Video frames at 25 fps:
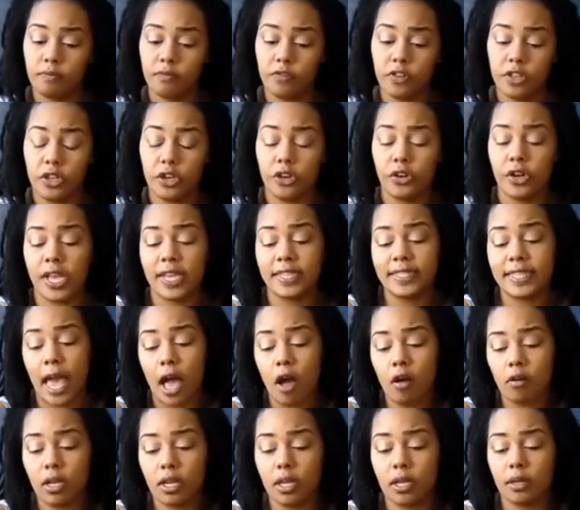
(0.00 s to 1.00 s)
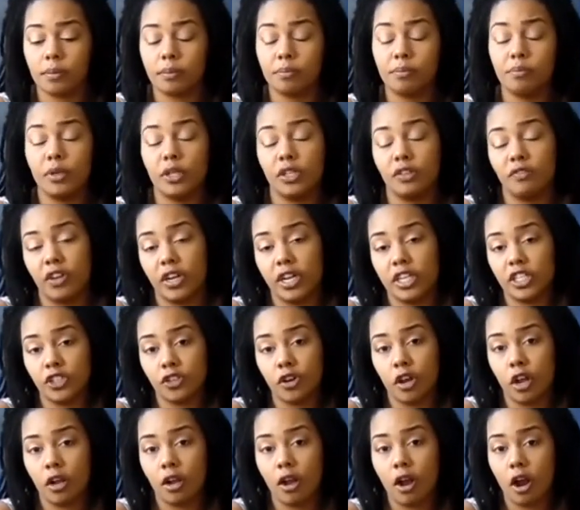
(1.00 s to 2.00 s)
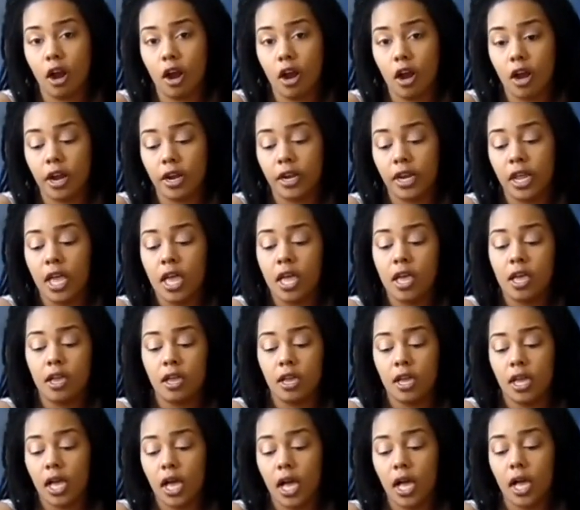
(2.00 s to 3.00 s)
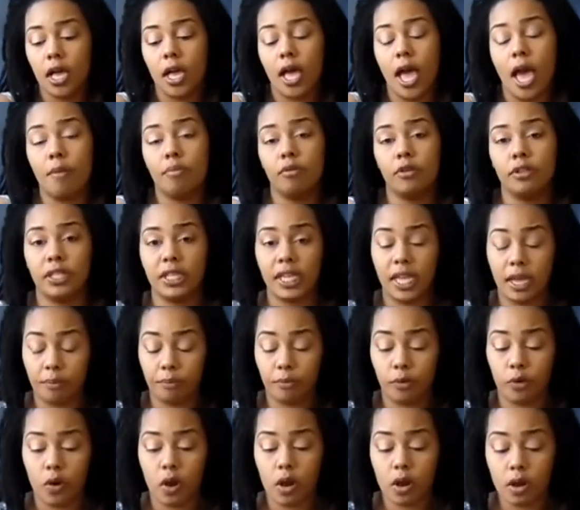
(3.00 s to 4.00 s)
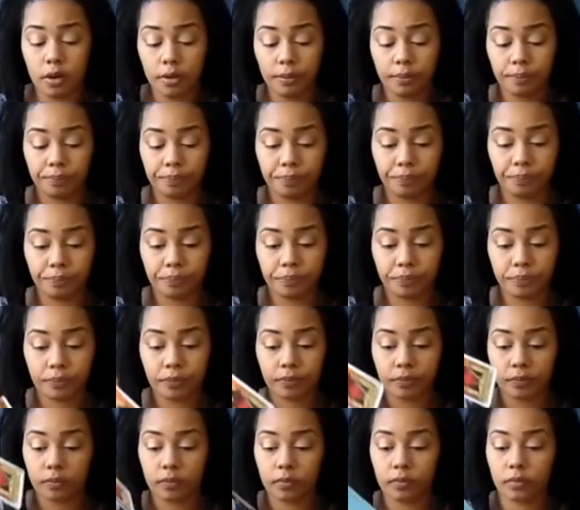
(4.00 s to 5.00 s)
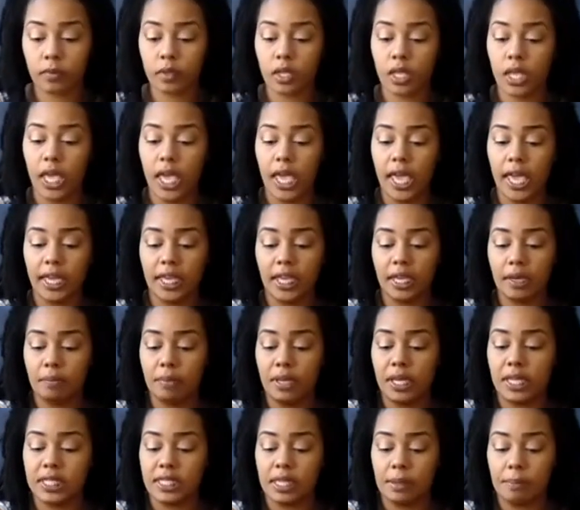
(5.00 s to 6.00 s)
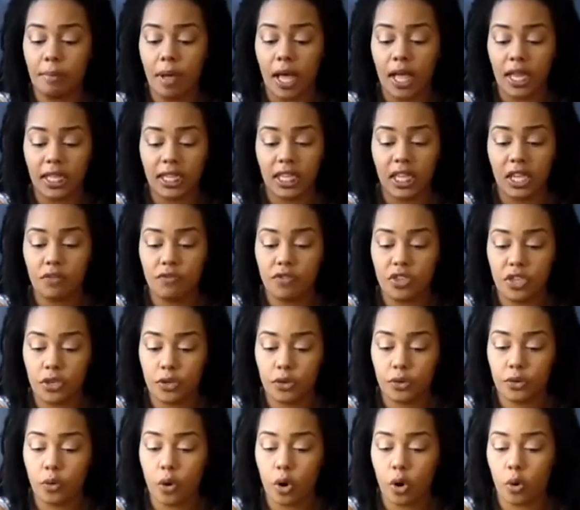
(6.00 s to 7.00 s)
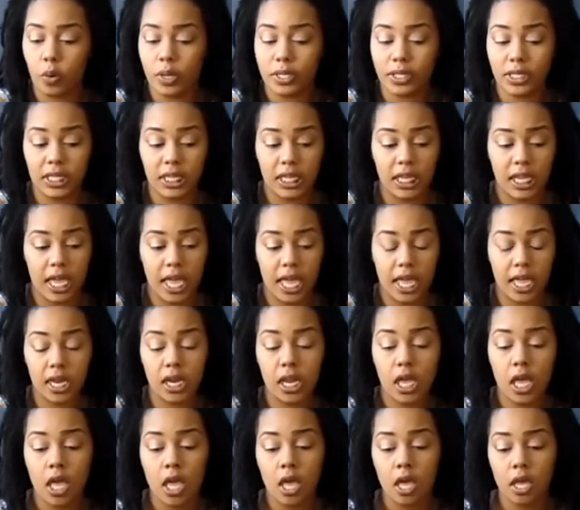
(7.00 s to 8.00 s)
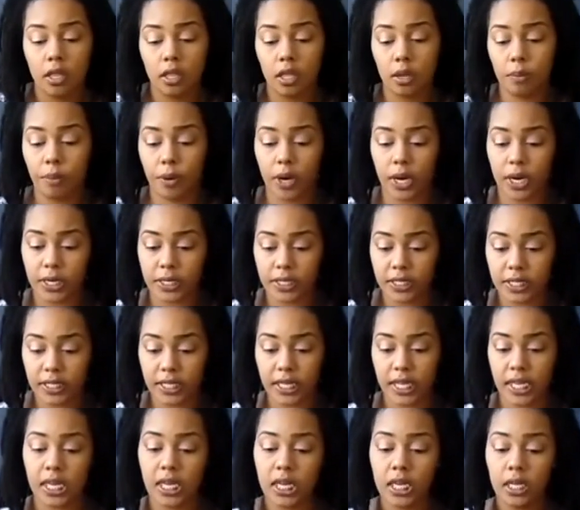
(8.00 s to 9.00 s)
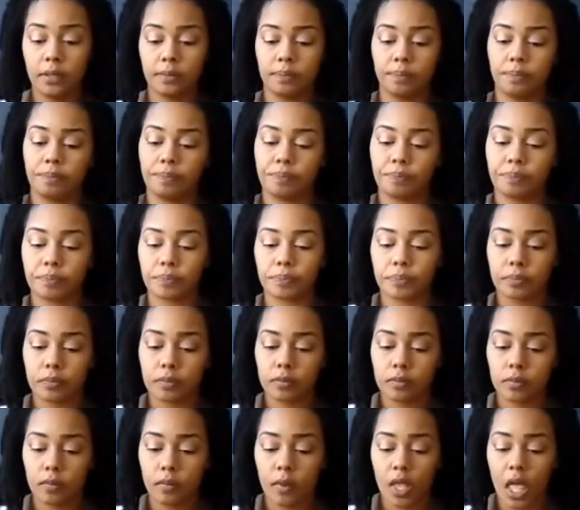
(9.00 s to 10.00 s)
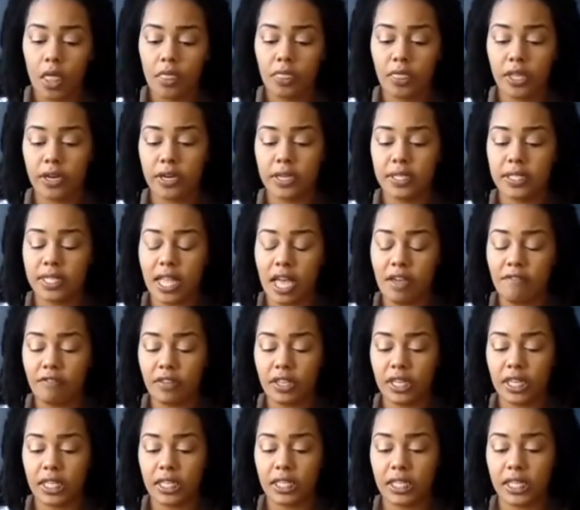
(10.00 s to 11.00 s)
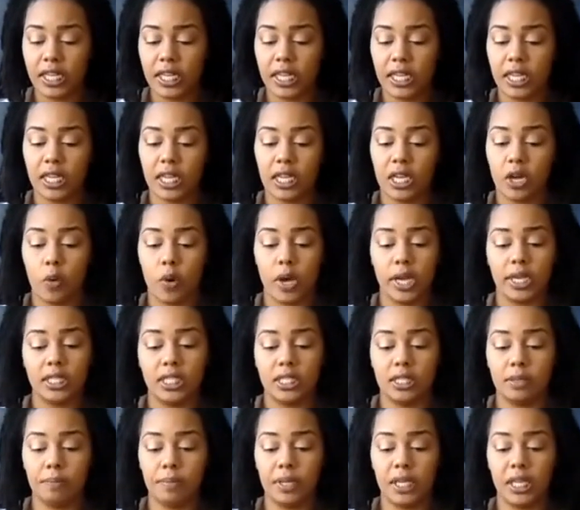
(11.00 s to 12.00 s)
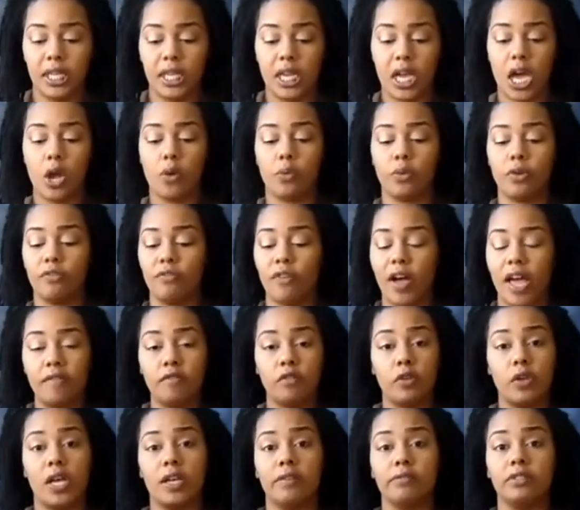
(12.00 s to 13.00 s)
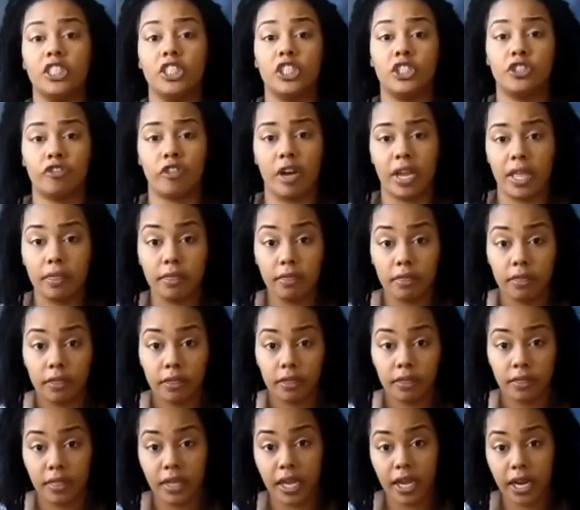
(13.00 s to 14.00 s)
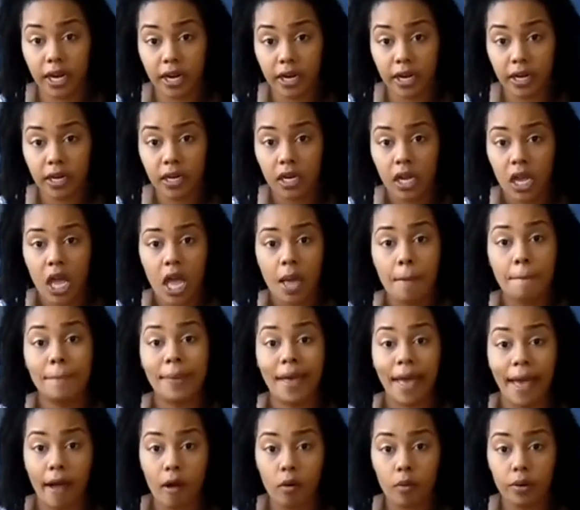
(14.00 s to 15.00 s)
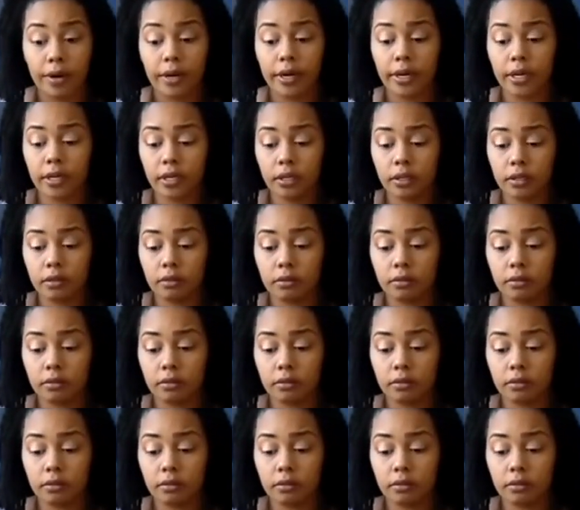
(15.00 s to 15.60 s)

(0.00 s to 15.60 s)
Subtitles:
For your next outcome, pull a very strong card. I pulled the Emperor. It could be symbolic of you, or once again, the person. There is definitely going to be a revival of strength there, power.